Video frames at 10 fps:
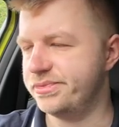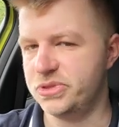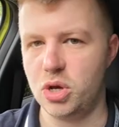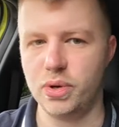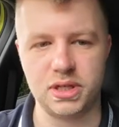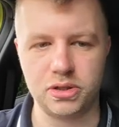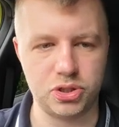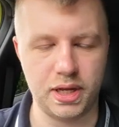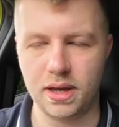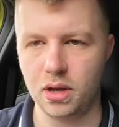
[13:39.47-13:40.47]
you
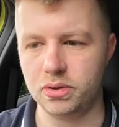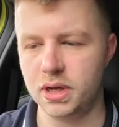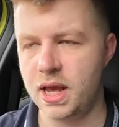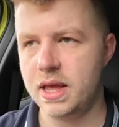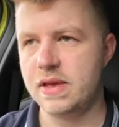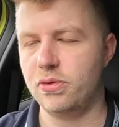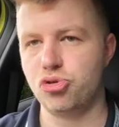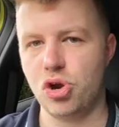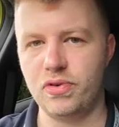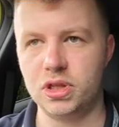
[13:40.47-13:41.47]
essentially, and if you're
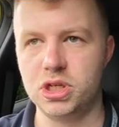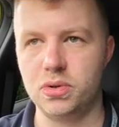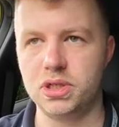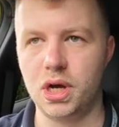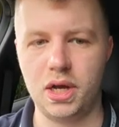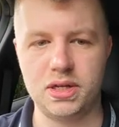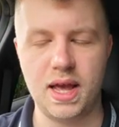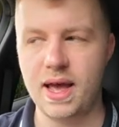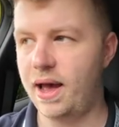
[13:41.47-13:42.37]
driving too tired,